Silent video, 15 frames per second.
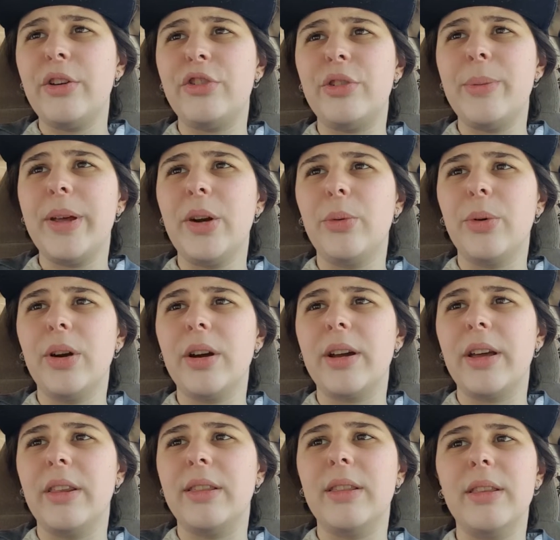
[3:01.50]
She made it
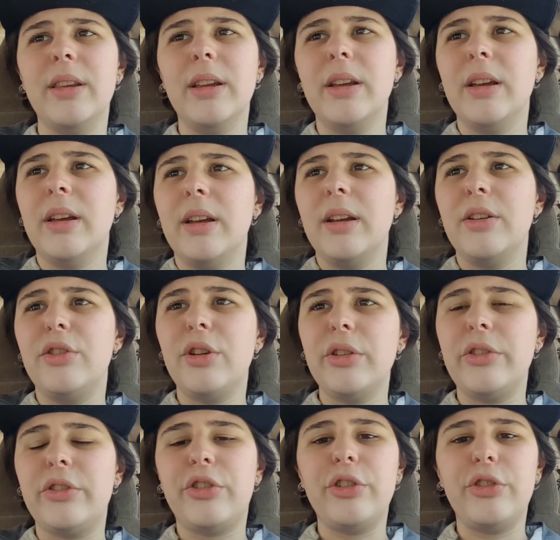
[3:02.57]
work, and
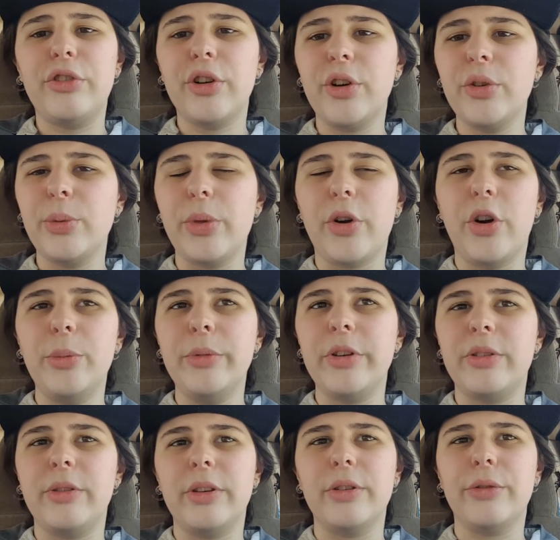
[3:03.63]
she struggled with
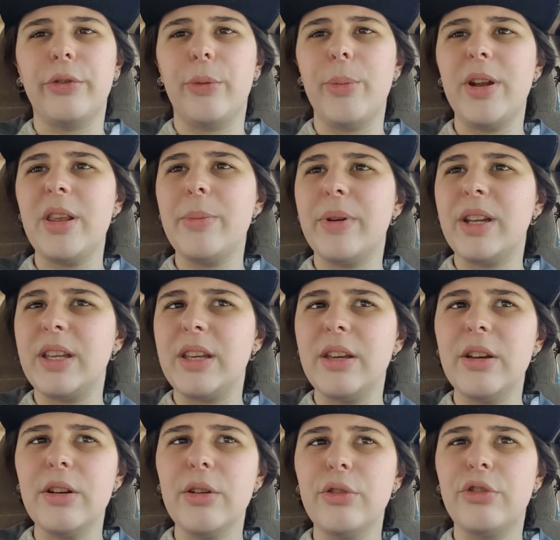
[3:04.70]
homelessness for many, many
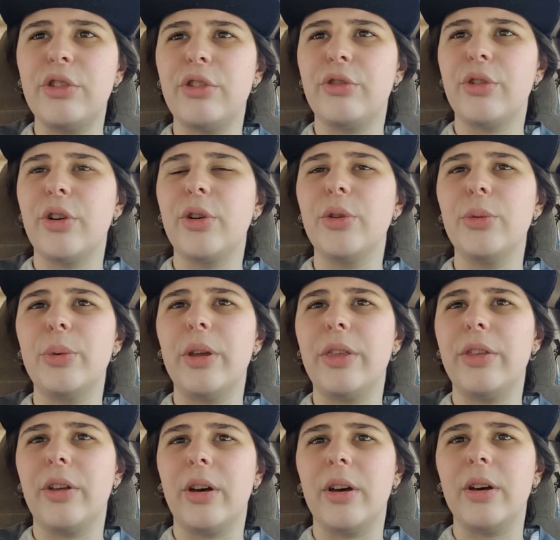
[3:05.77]
years. She struggled
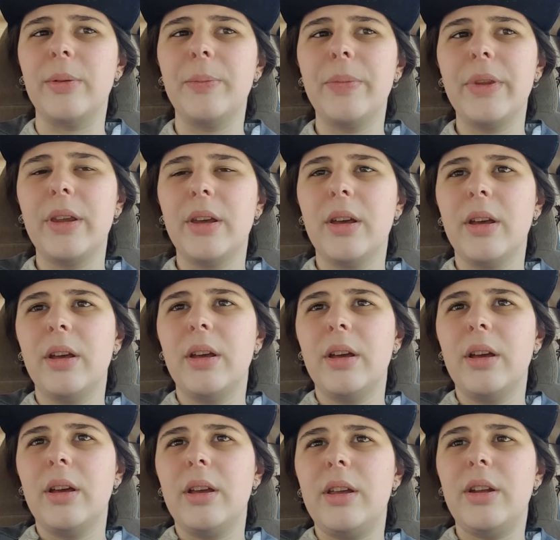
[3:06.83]
with,
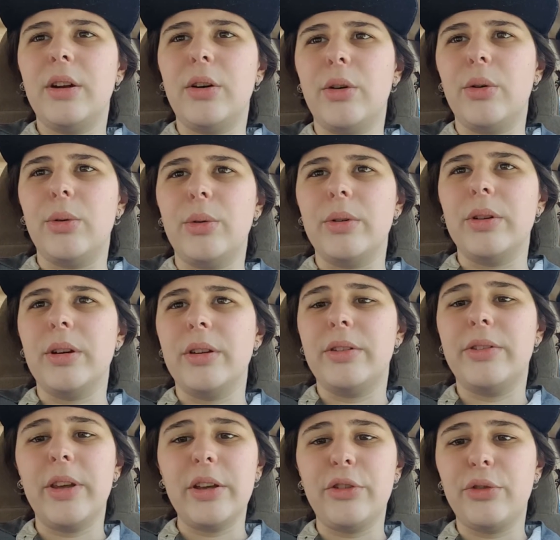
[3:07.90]
you know,
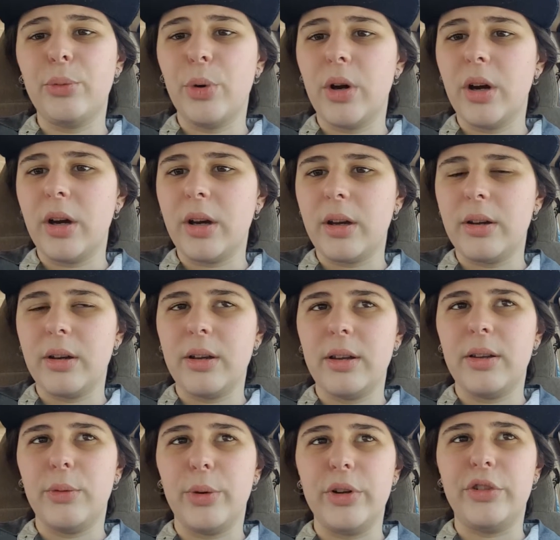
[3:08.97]
sex work,
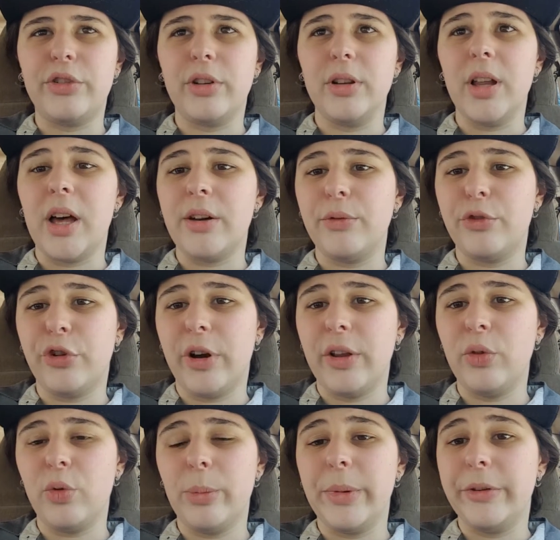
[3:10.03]
which a lot of
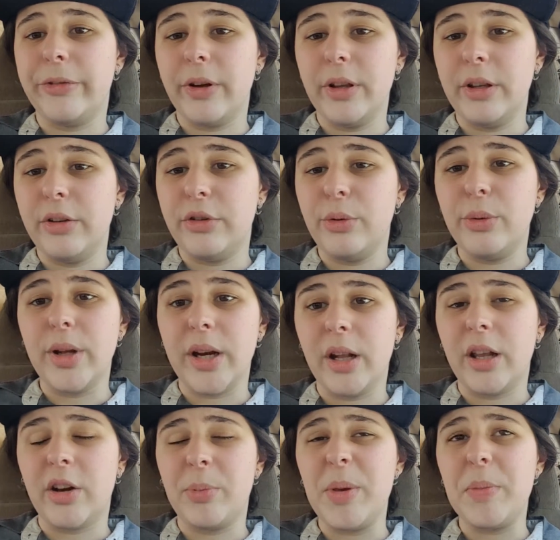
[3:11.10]
trans women fall into, and not a
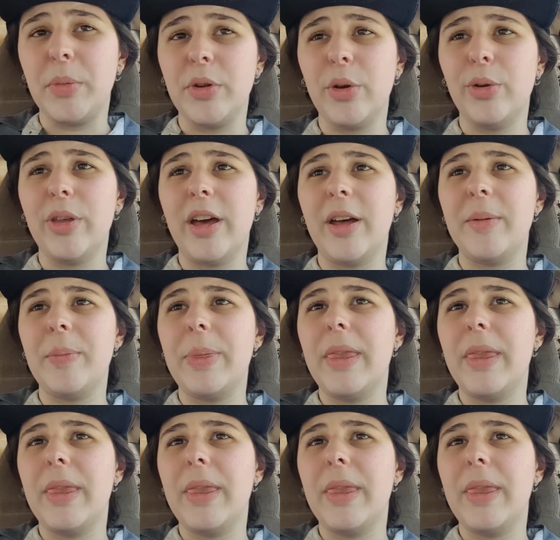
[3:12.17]
lot of people know that.